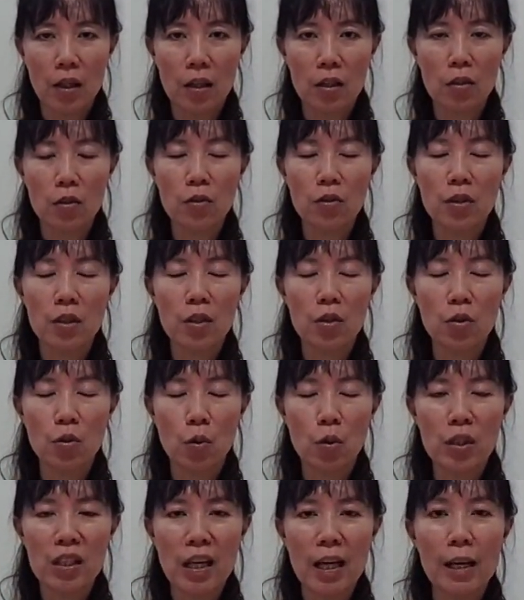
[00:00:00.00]
Usually it's
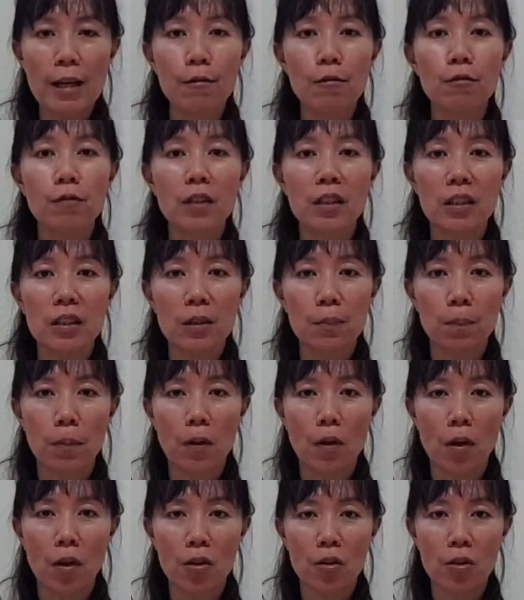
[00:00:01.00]
those inverted
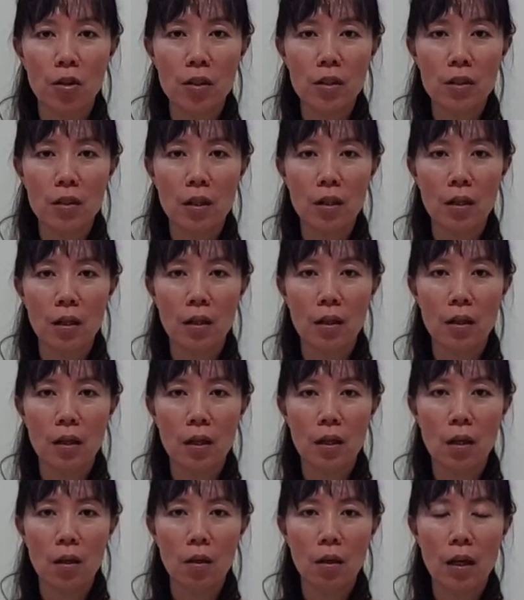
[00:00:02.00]
postures,
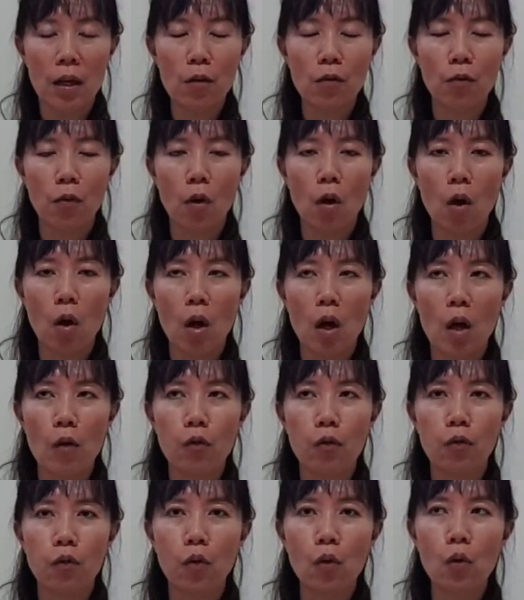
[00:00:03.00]
okay. For a
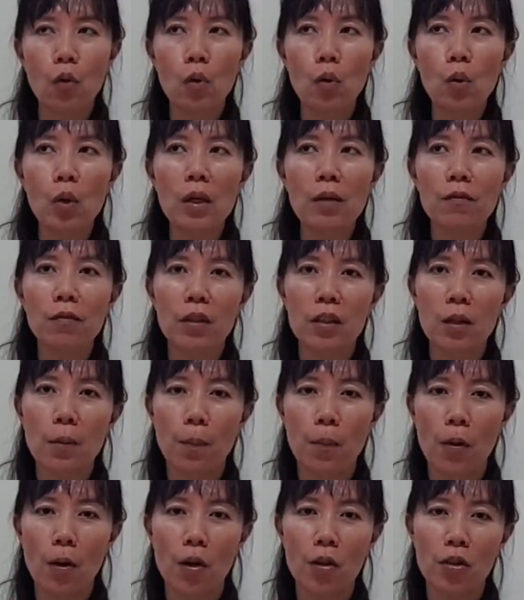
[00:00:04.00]
full inverted
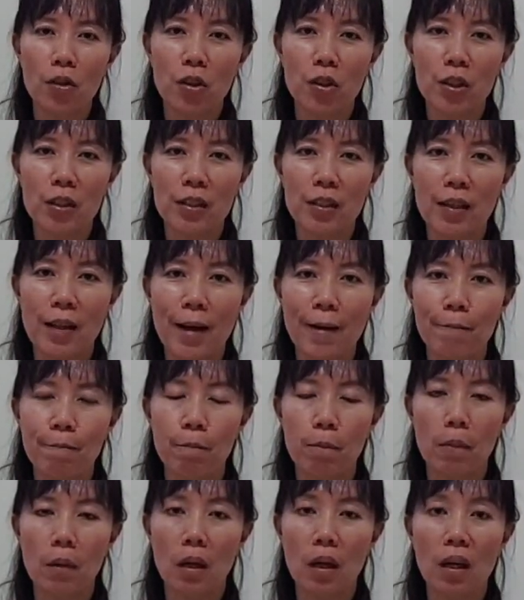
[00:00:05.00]
postures like
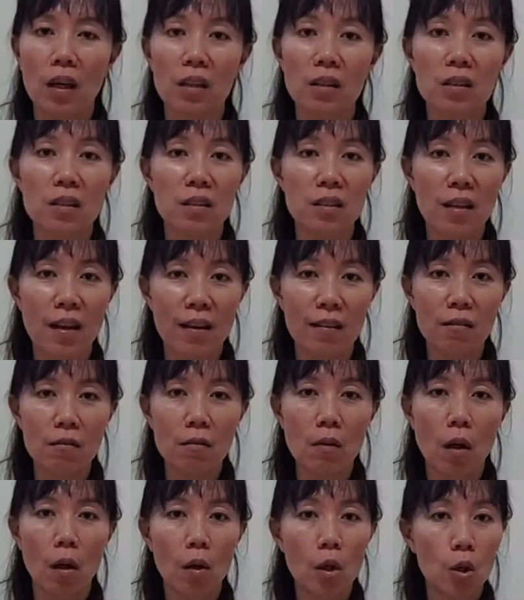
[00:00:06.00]
headstand,
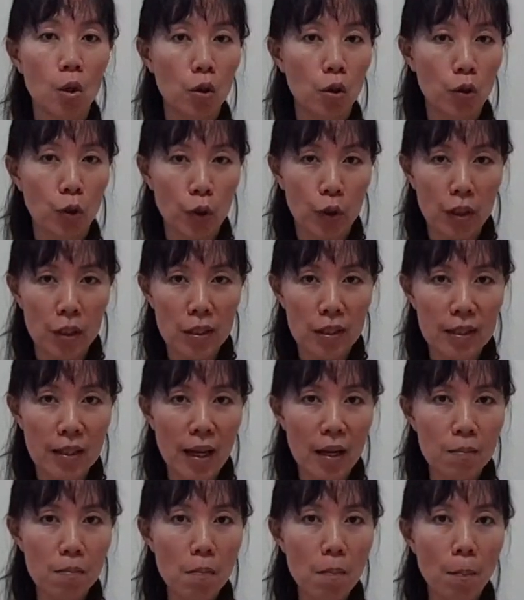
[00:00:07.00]
shoulder
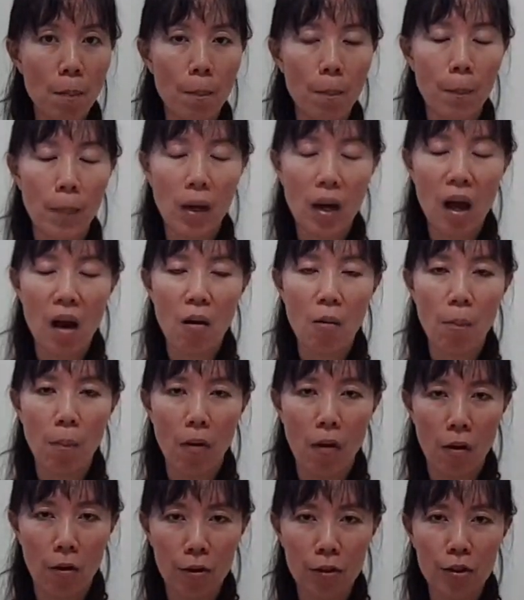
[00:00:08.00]
stand, plow
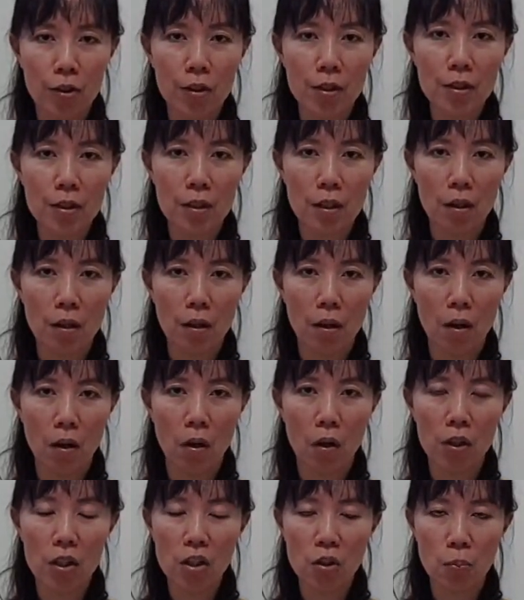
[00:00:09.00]
postures,
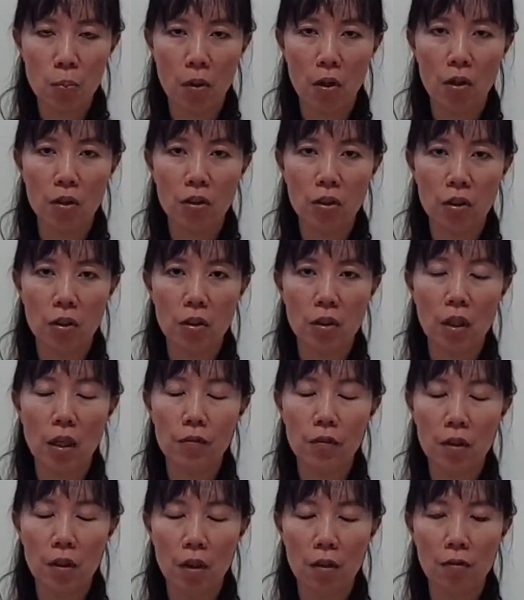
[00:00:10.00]
all these postures you
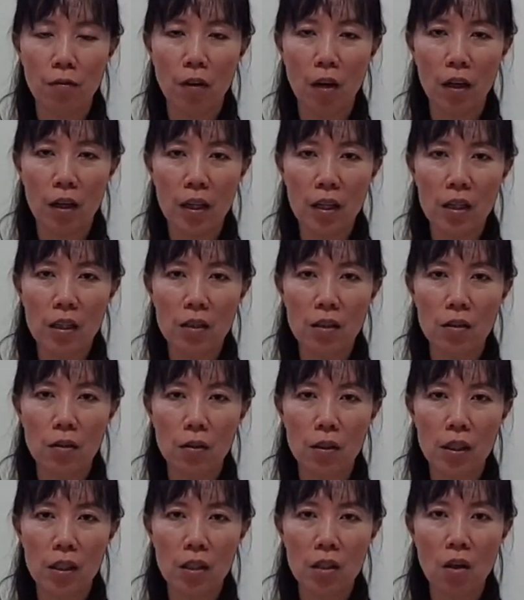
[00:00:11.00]
have to avoid, okay,
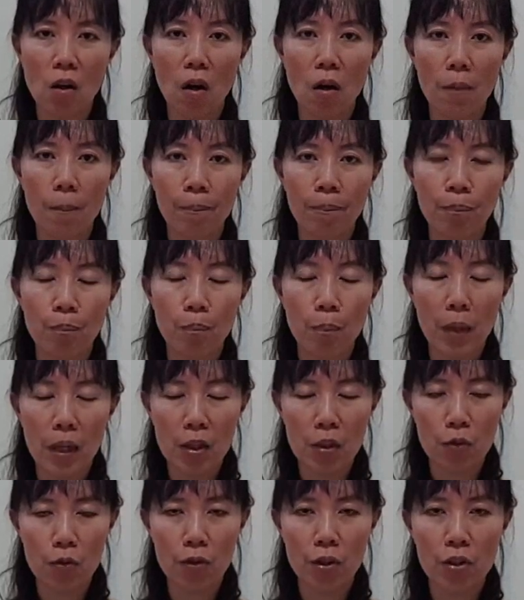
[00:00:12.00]
during your
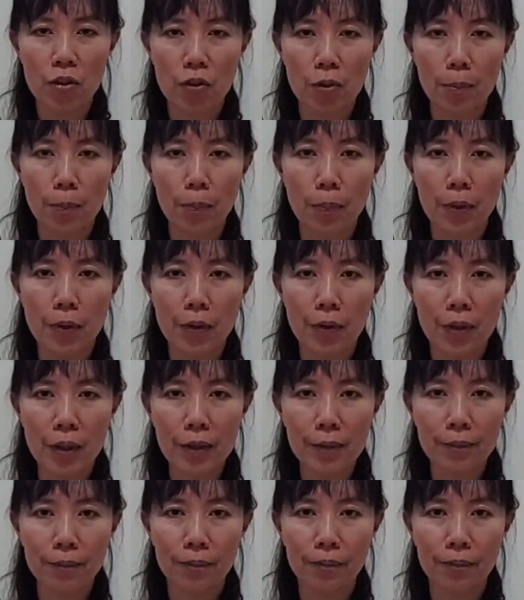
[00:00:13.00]
menstruation period.